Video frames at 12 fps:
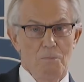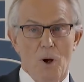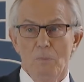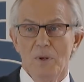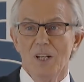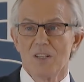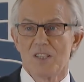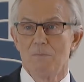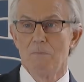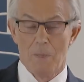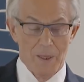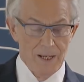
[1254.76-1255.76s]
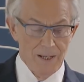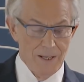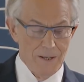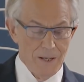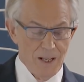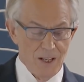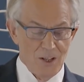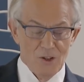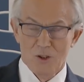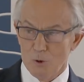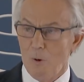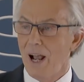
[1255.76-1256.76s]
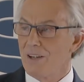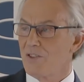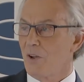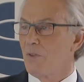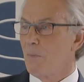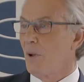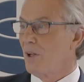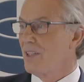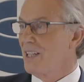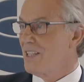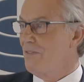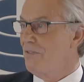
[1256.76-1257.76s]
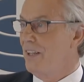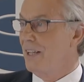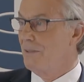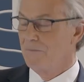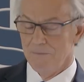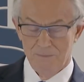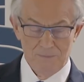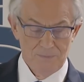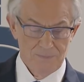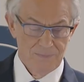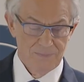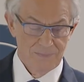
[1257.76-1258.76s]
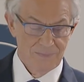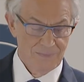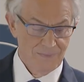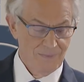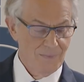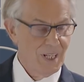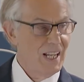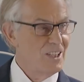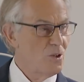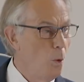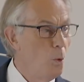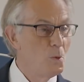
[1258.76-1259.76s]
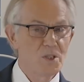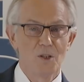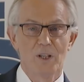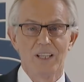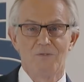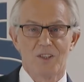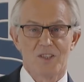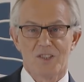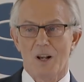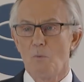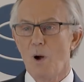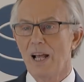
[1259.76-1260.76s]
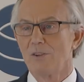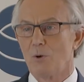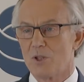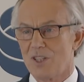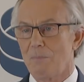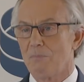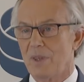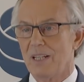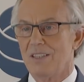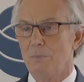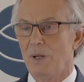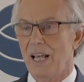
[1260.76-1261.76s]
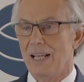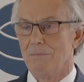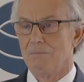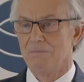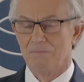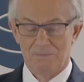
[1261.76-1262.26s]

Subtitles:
Populism thrives on the politics of fear. It's always looking for someone or something to blame.